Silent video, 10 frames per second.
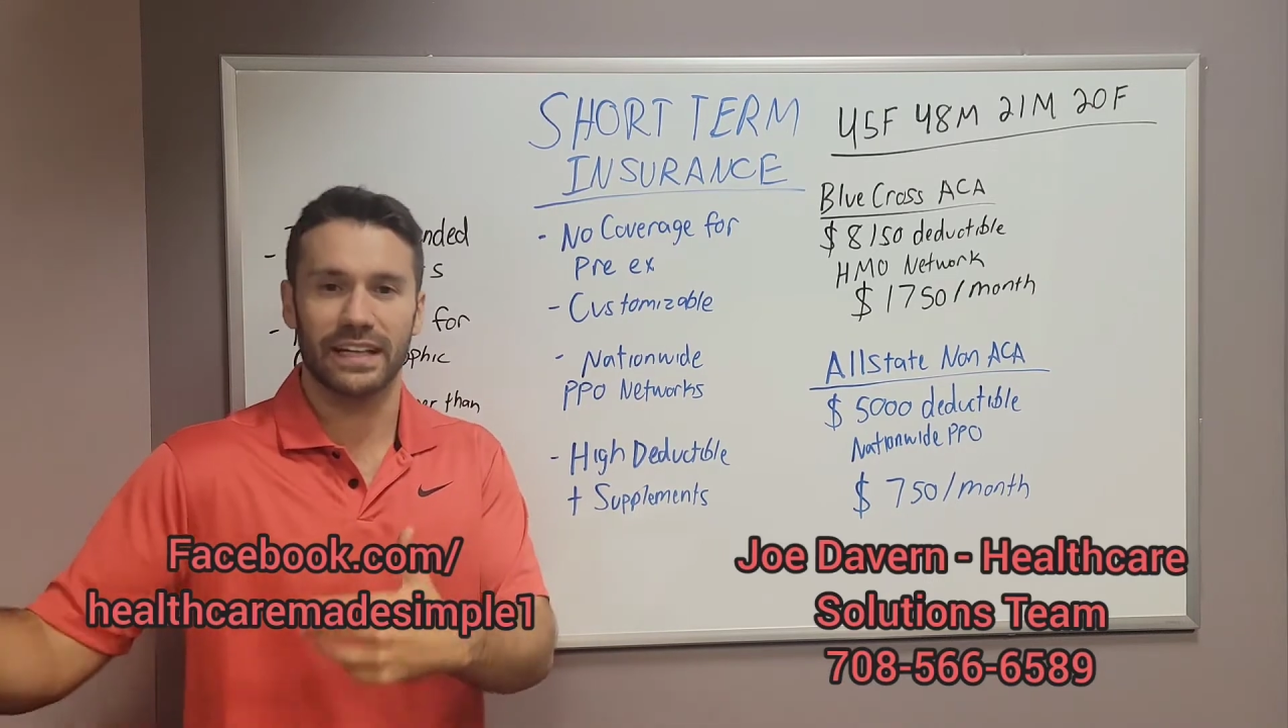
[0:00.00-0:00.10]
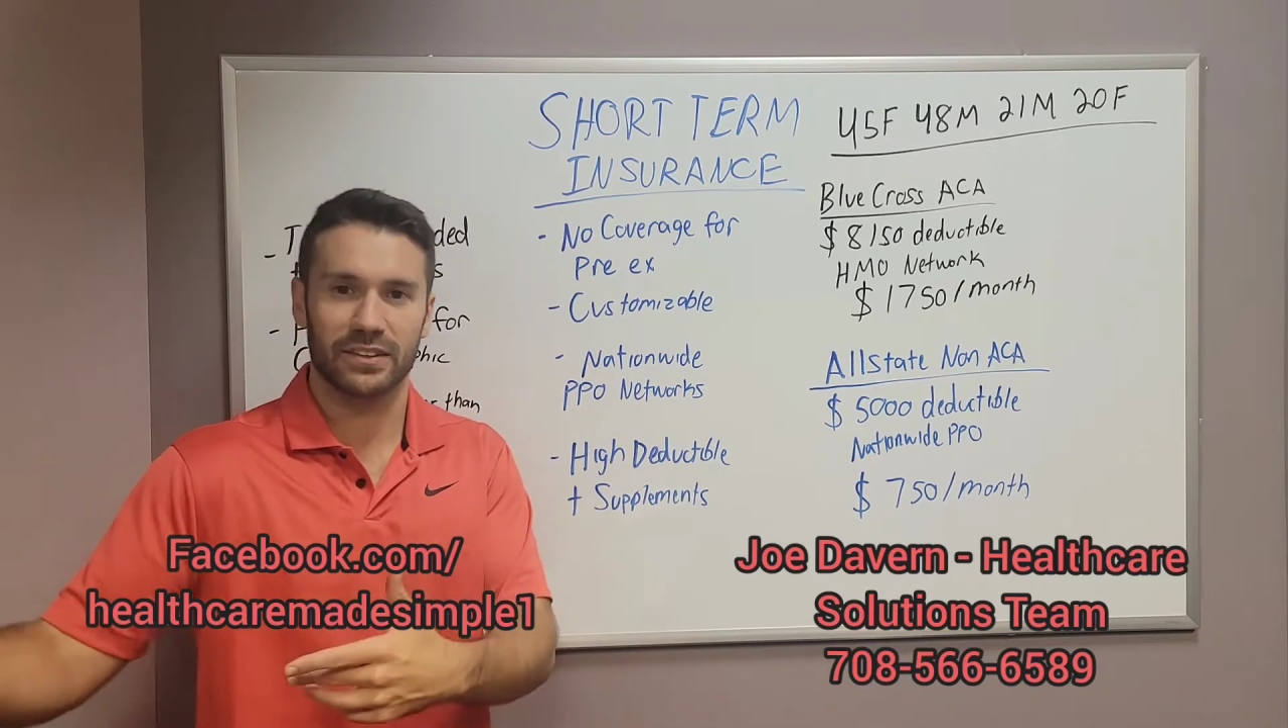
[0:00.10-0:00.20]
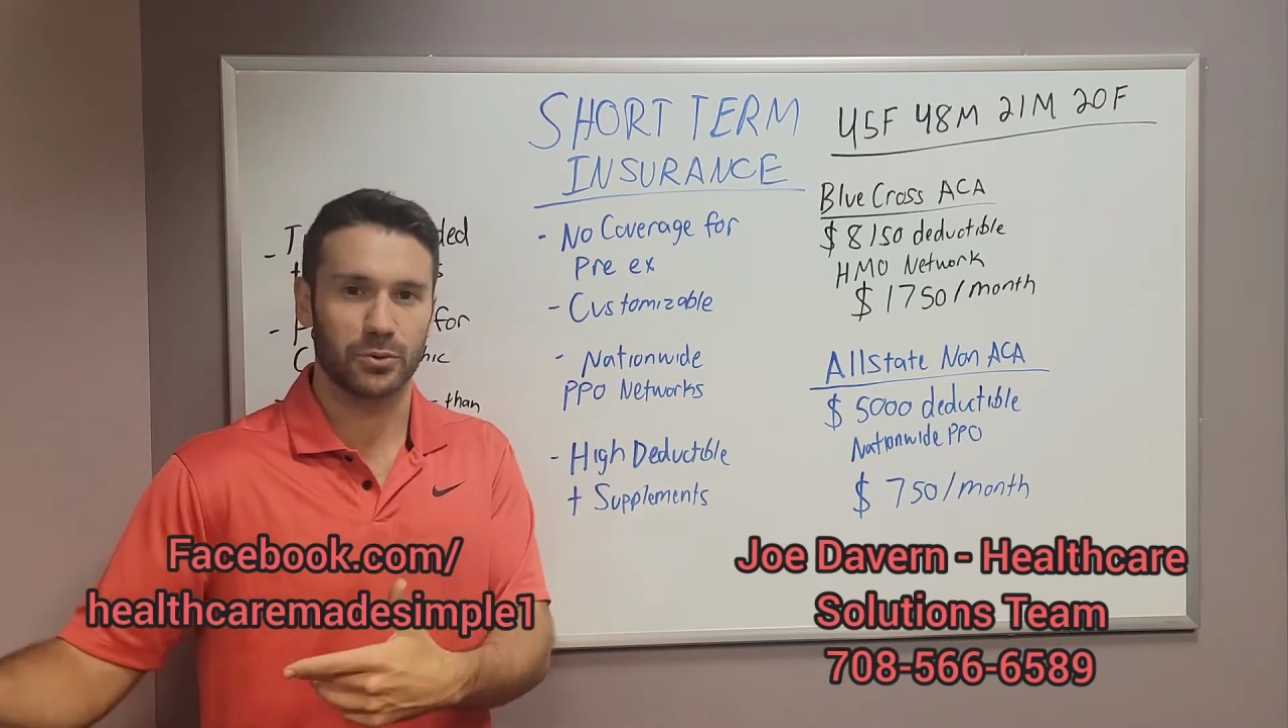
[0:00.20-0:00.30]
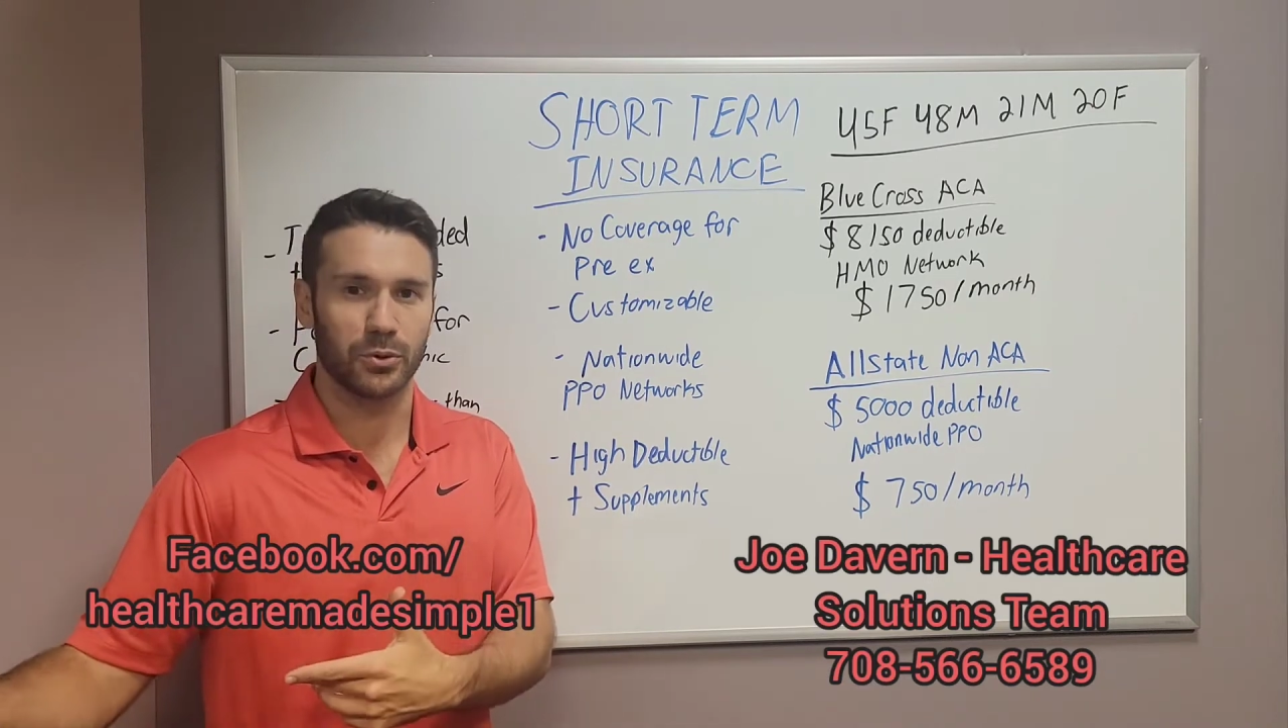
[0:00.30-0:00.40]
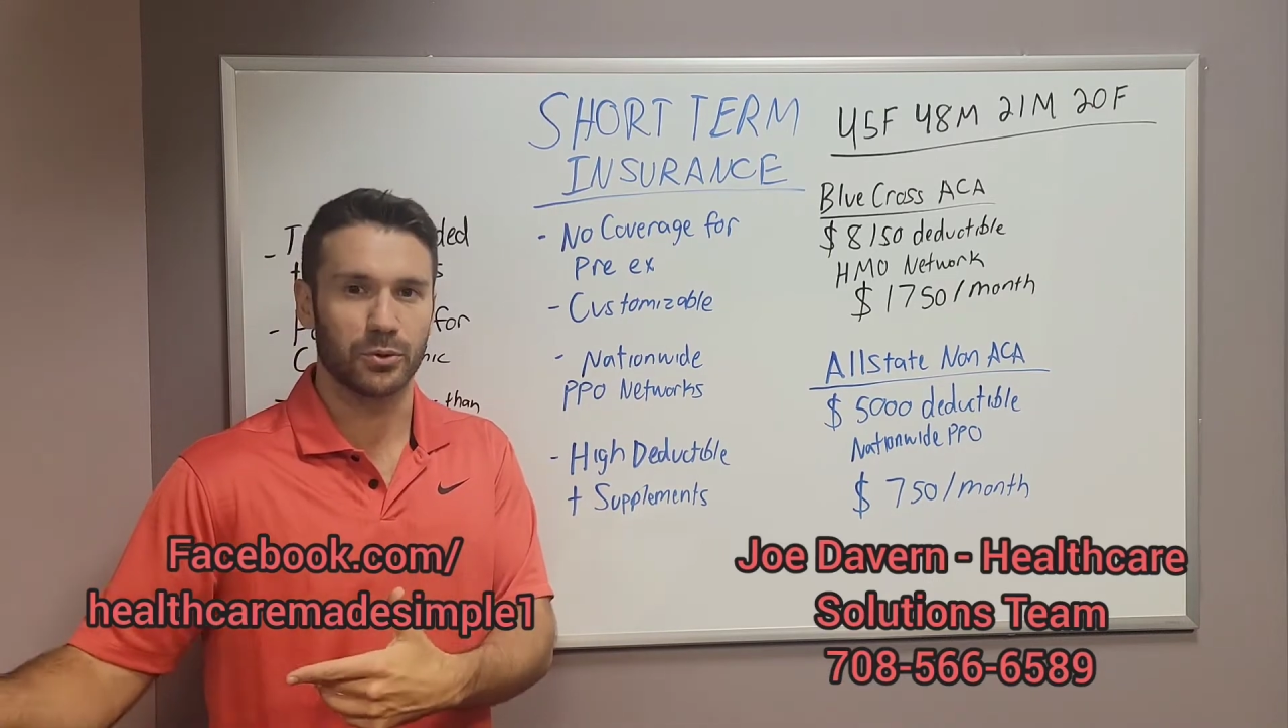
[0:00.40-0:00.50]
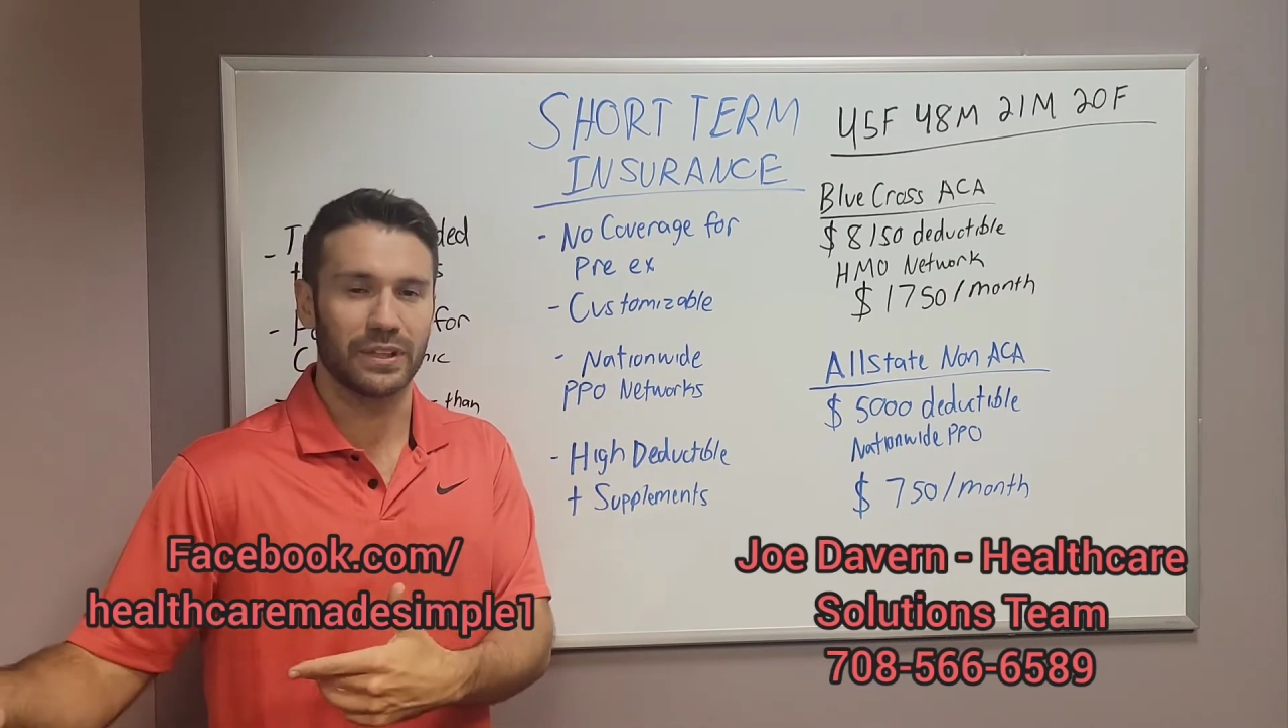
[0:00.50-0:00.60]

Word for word: get through